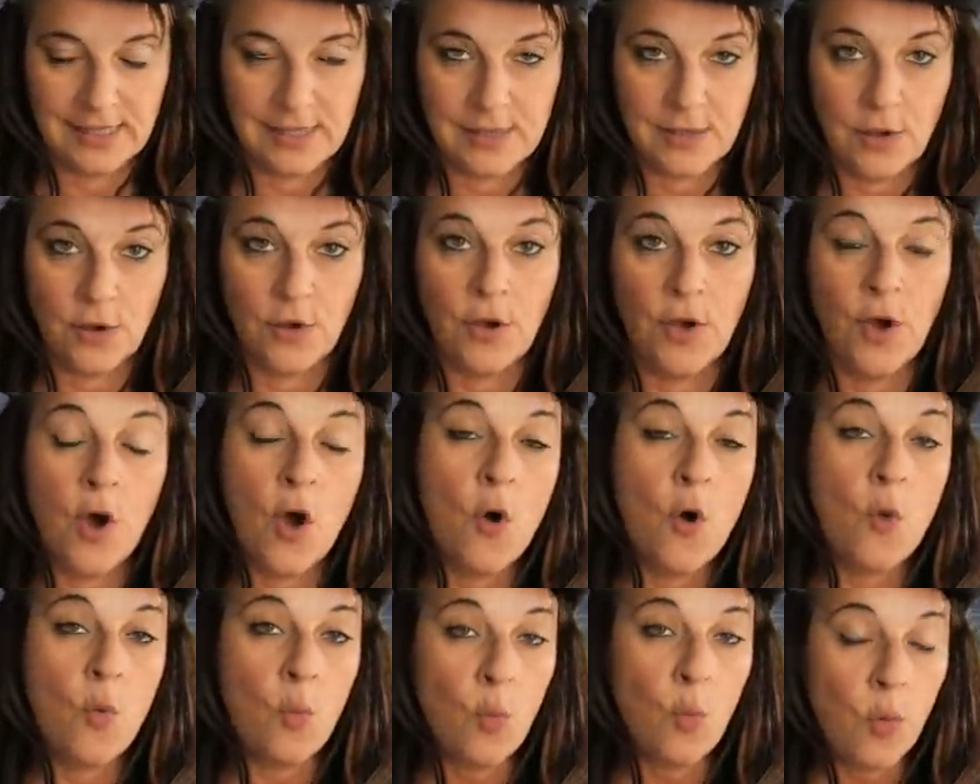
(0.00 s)
So,
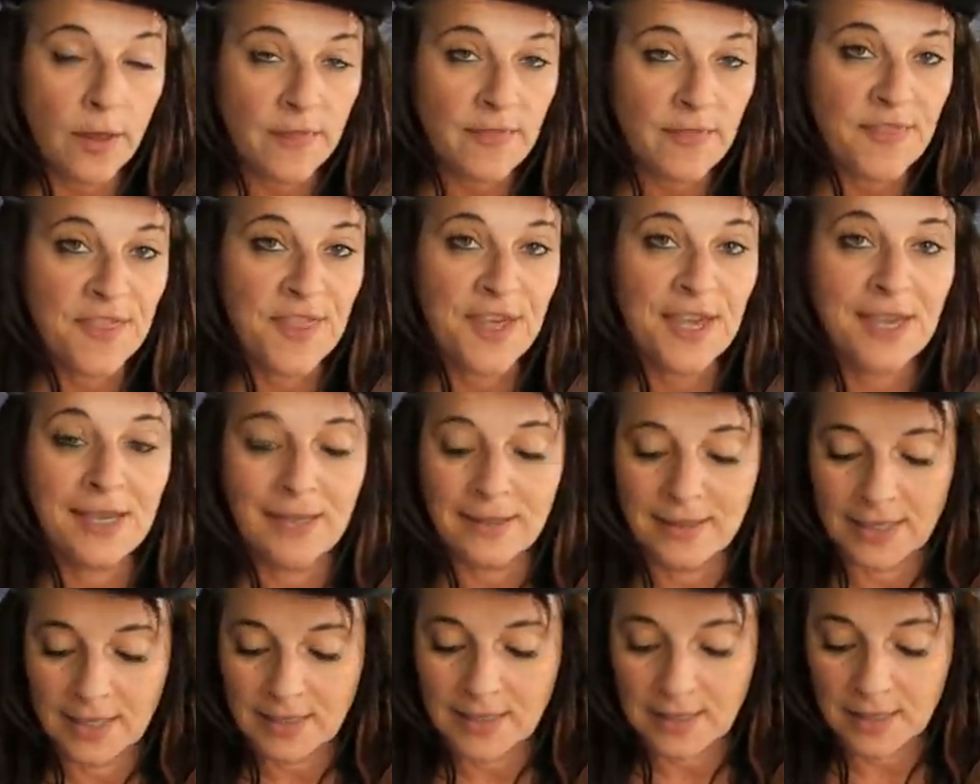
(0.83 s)
one
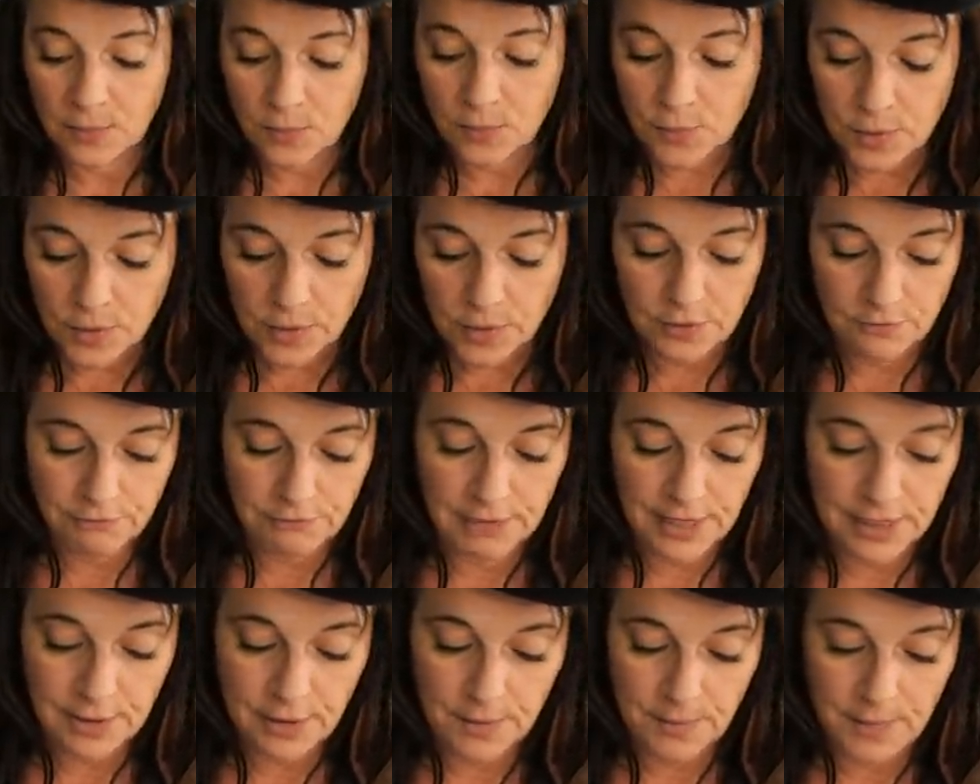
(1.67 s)
thing that I would
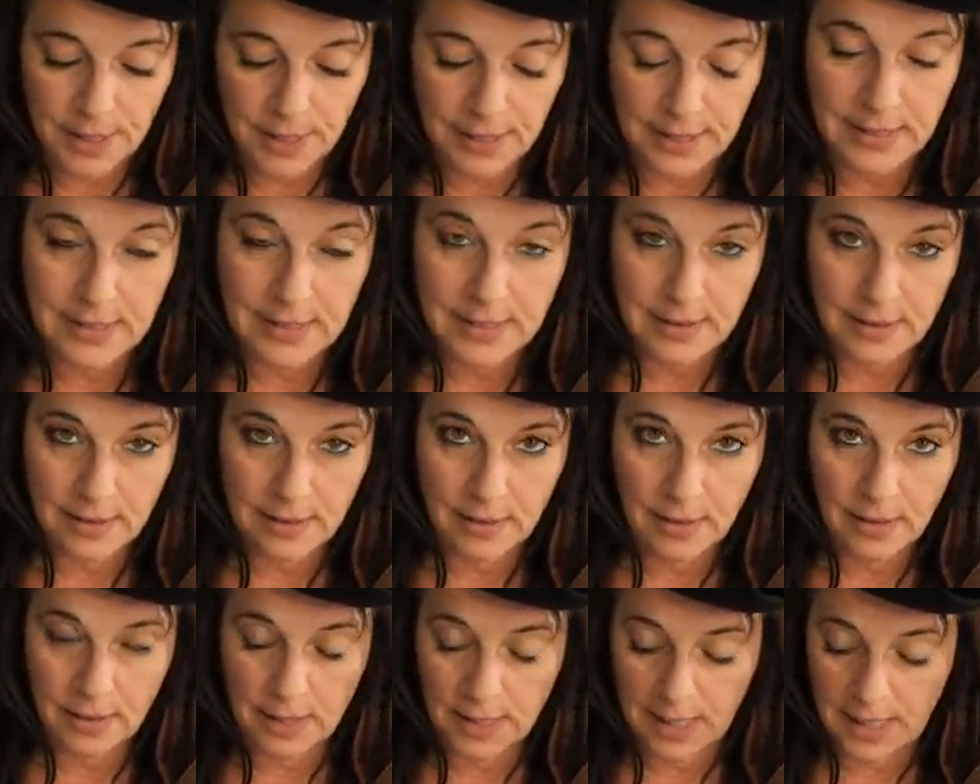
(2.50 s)
recommend,
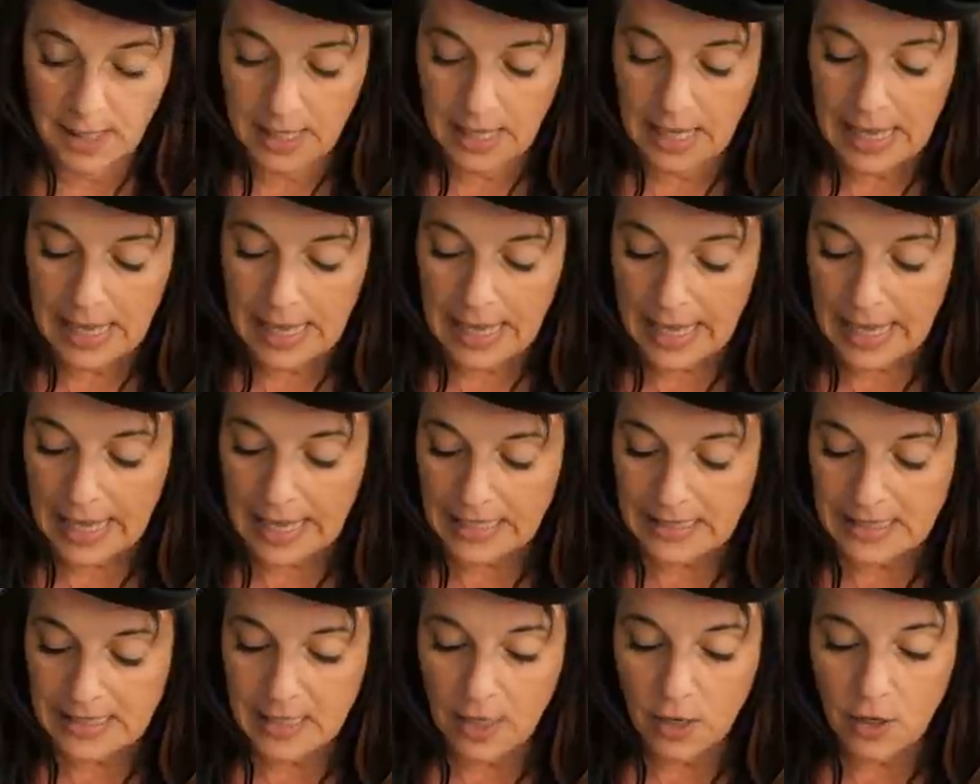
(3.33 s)
okay,
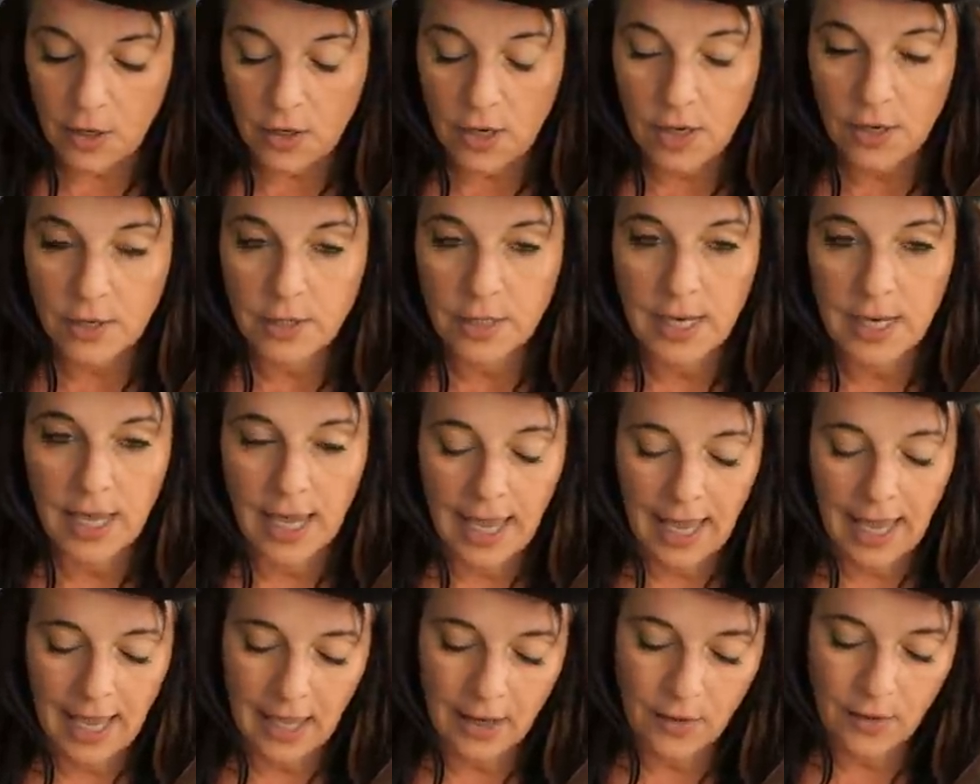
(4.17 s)
is learn
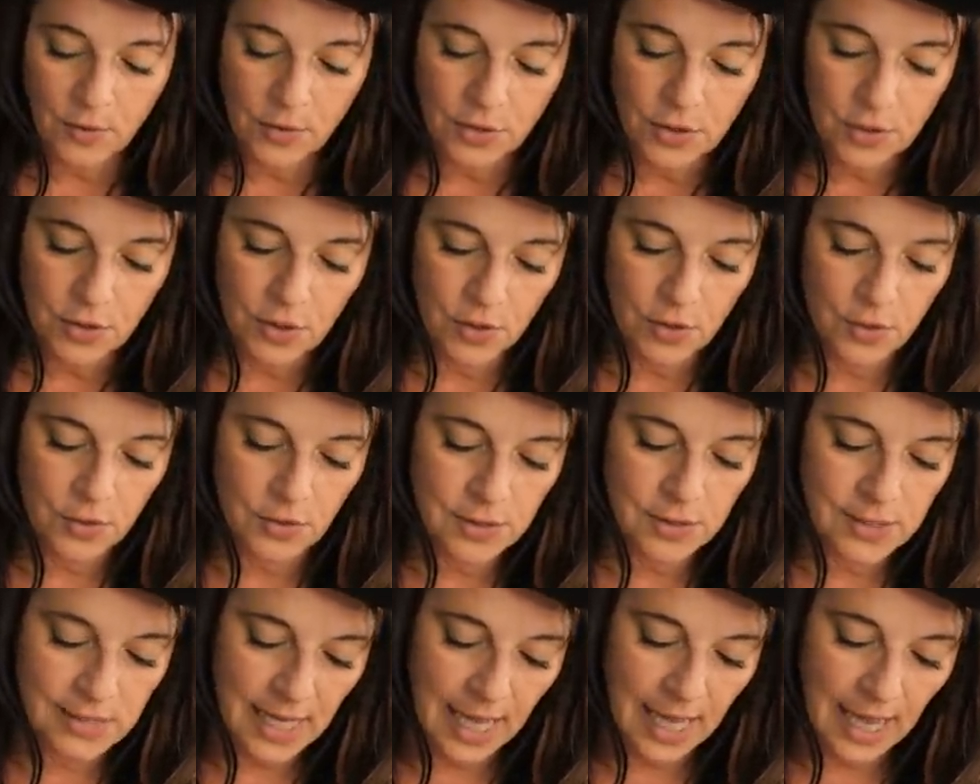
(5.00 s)
how to
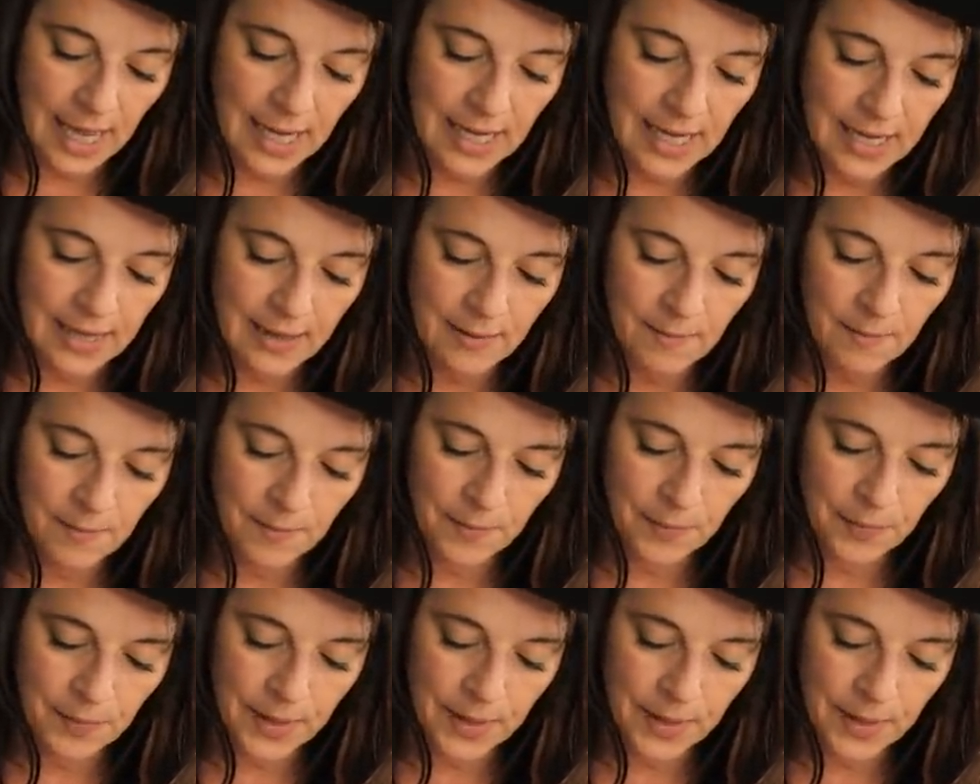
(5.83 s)
use aller,